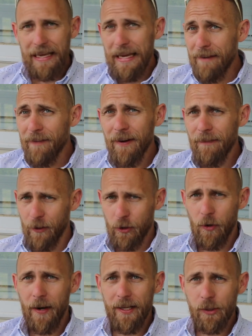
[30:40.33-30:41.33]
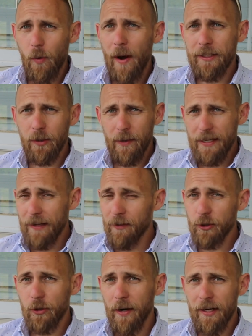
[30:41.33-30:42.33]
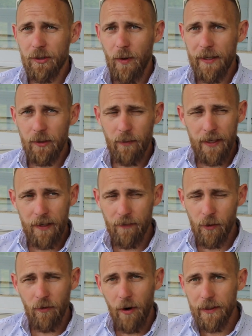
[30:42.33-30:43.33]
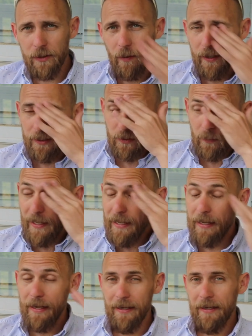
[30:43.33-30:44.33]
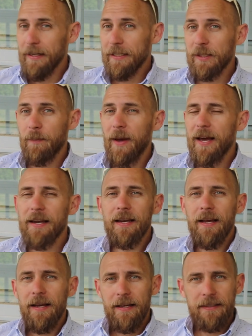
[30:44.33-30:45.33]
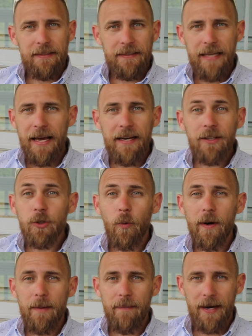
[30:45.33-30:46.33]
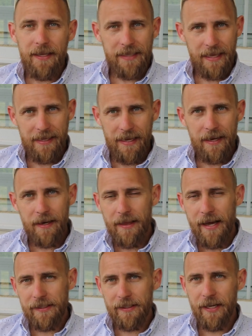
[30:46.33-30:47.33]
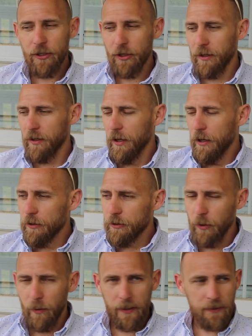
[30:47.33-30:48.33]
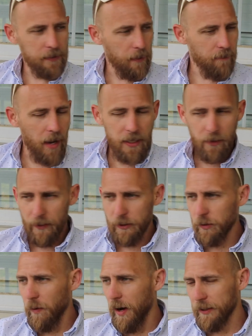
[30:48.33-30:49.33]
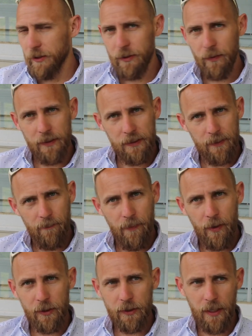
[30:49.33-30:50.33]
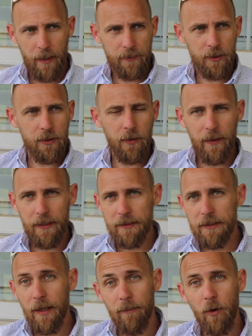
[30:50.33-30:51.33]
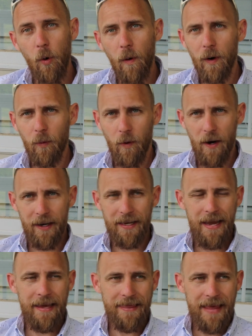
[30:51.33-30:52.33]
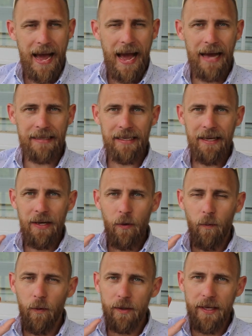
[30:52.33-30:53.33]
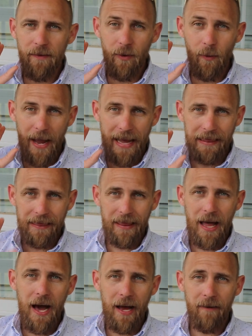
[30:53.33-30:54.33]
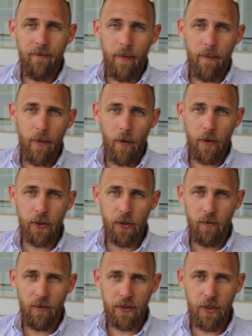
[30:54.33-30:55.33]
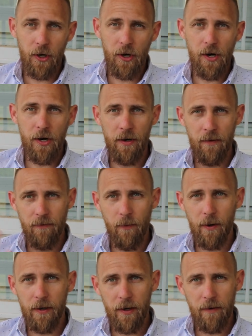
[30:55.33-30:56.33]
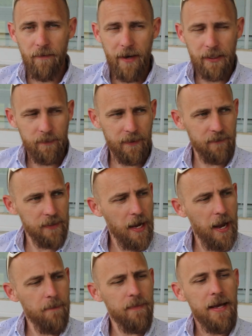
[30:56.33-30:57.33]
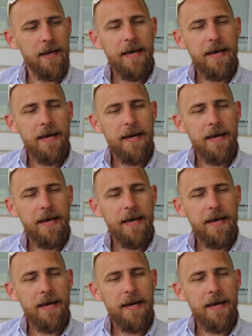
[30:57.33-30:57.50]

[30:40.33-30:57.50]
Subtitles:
Even if you're training twice a week, if you're rowing twice a week, spend 10 to 20 minutes at the end of that session doing some bodyweight squats, doing some push-ups, doing some core work, and that will give you a lot of proportional return for your investment of time.